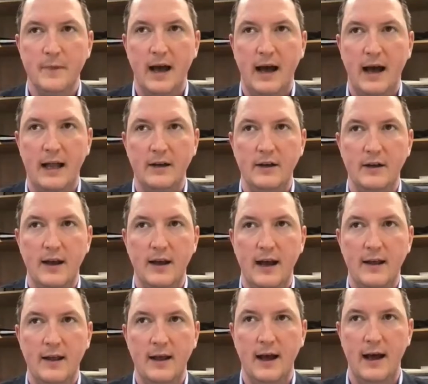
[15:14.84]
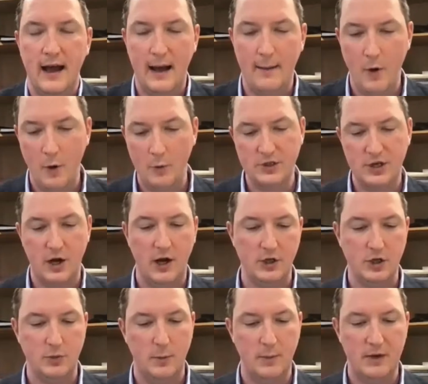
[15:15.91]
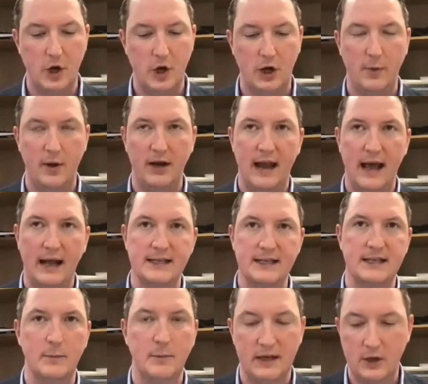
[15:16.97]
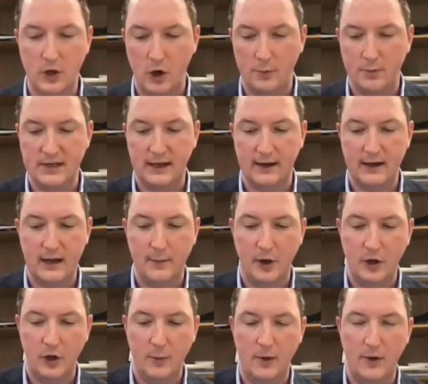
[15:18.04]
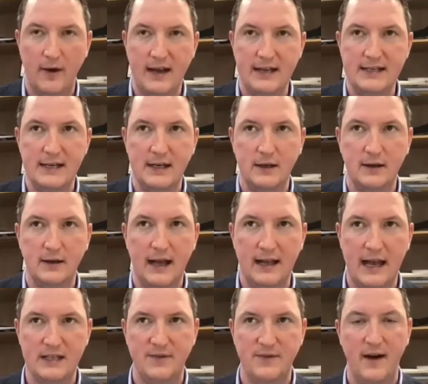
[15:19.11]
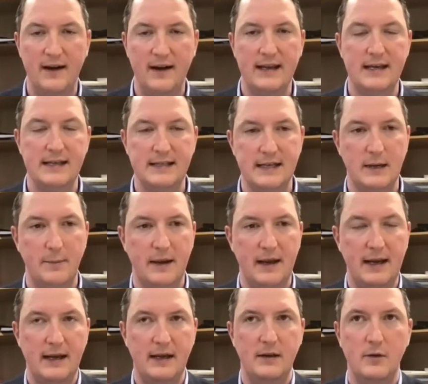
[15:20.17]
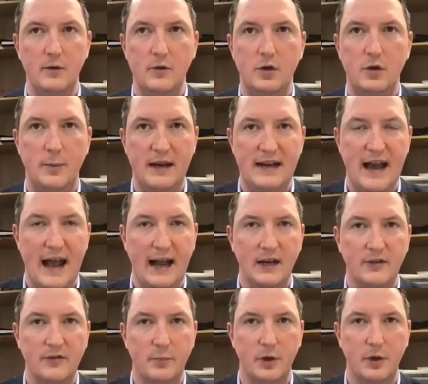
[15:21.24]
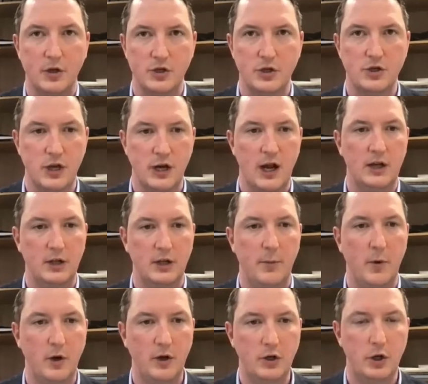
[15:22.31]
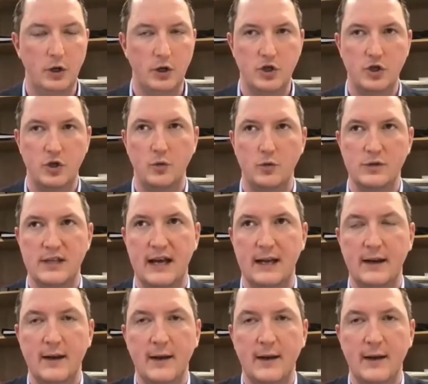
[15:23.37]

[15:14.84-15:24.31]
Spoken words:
And I'm always conscious when we talk about legacy and we talk particularly about human rights here, it's very easy to be negative because there's a lot to point to that shows that.